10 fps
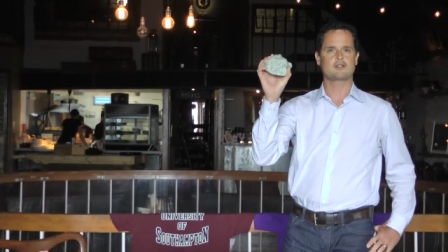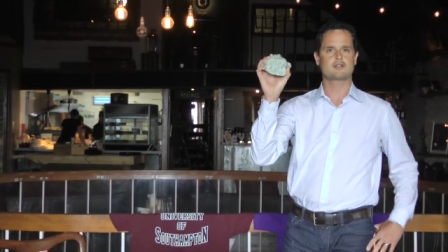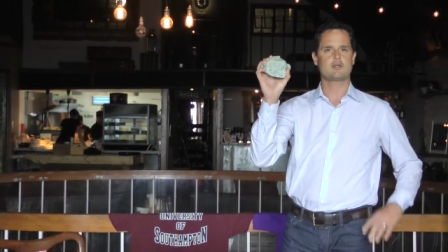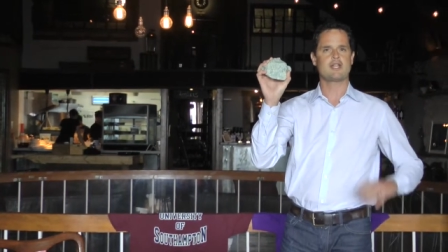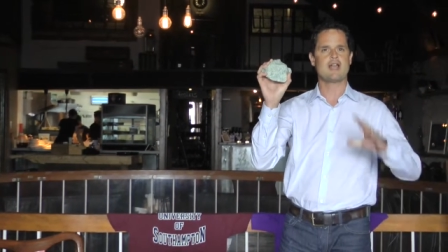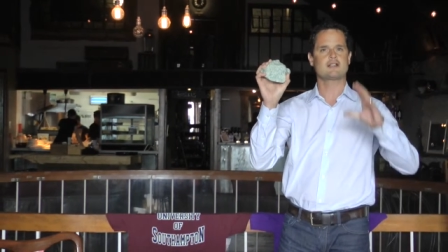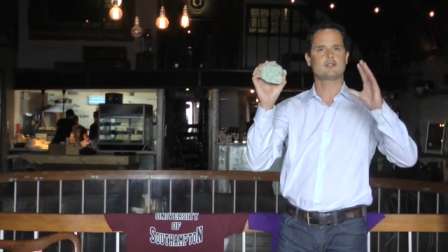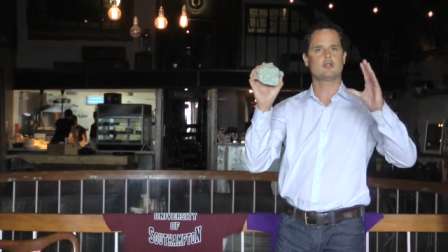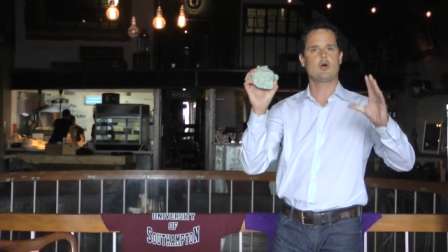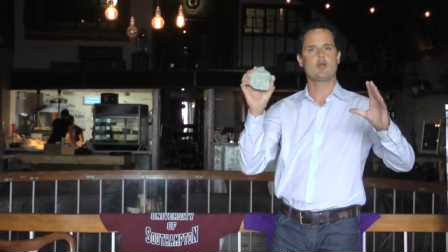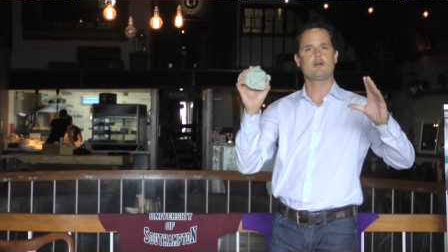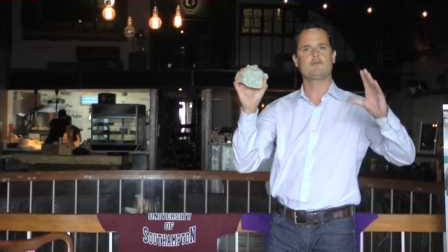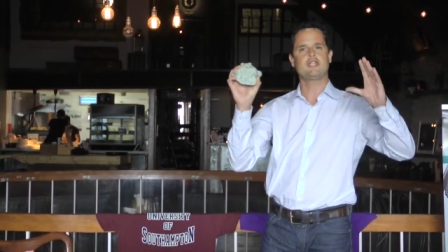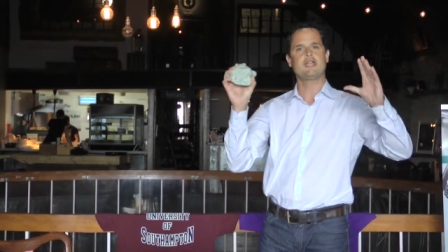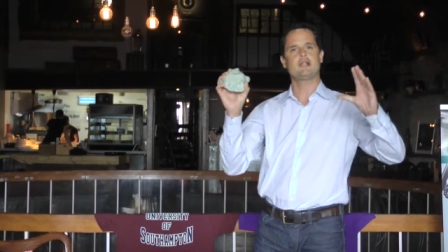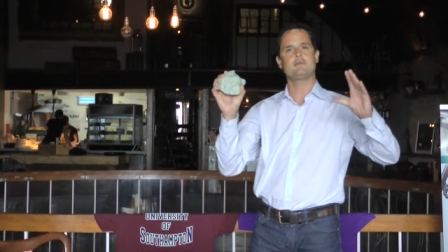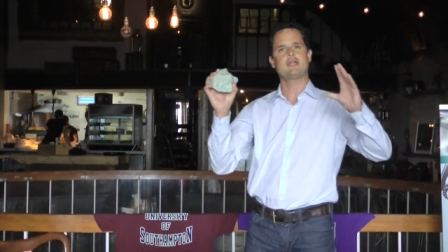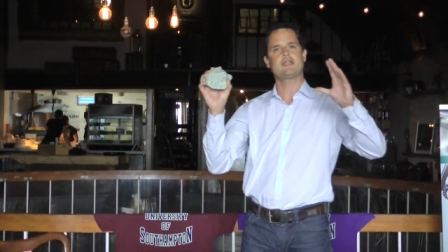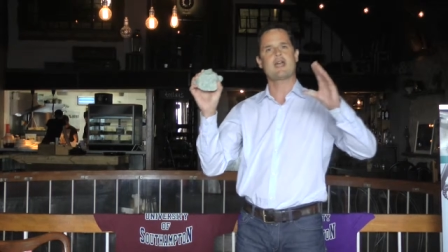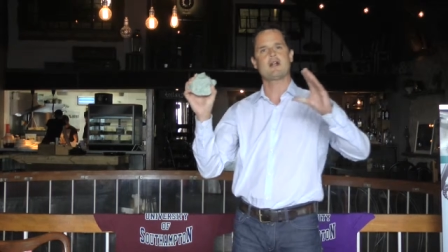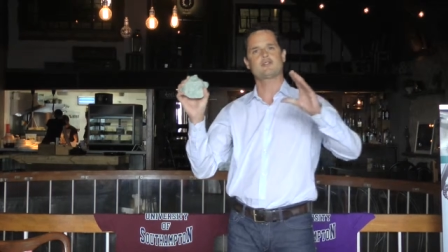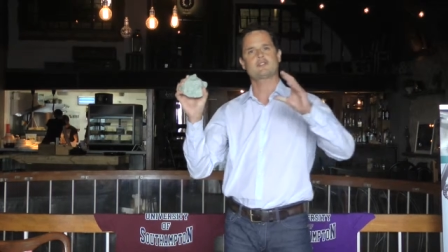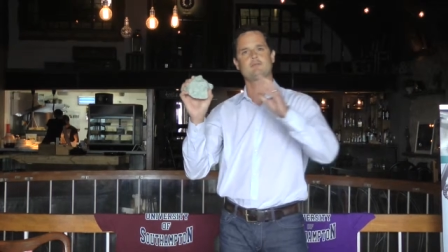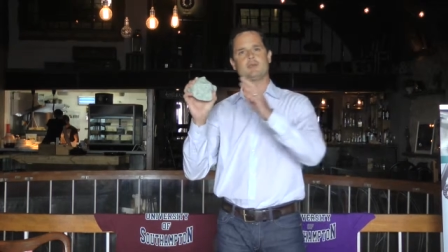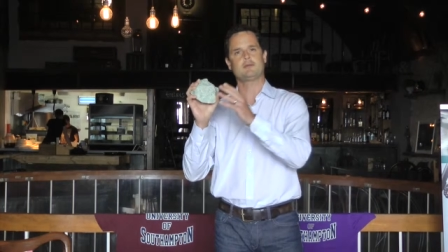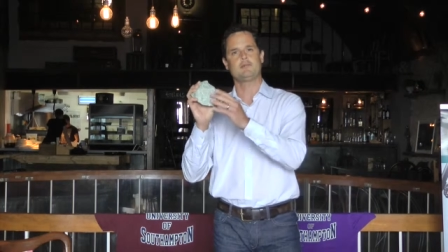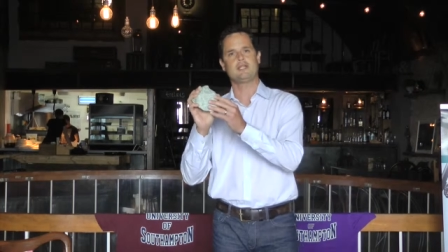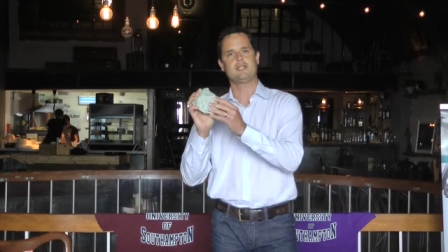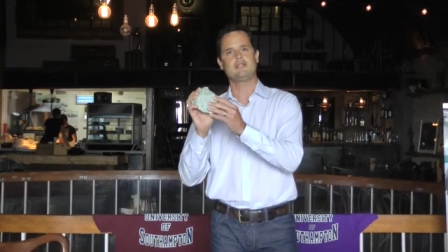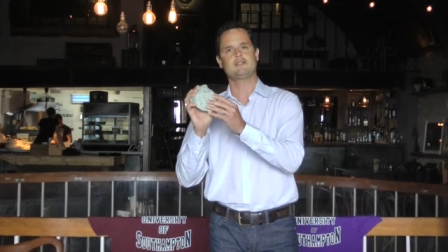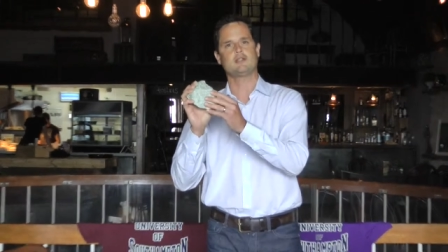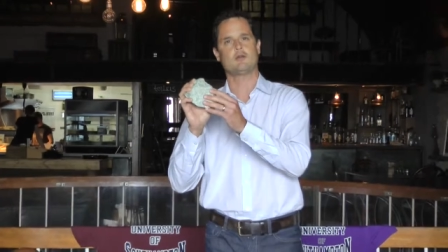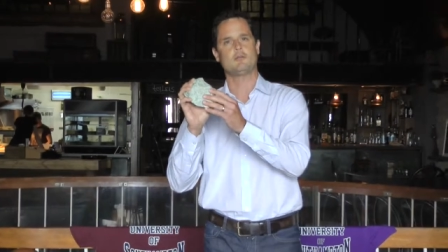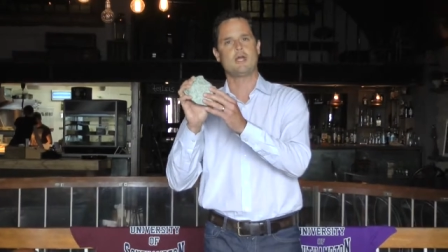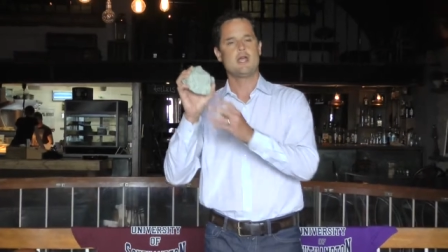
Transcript: So it has a lot of the element calcium and magnesium.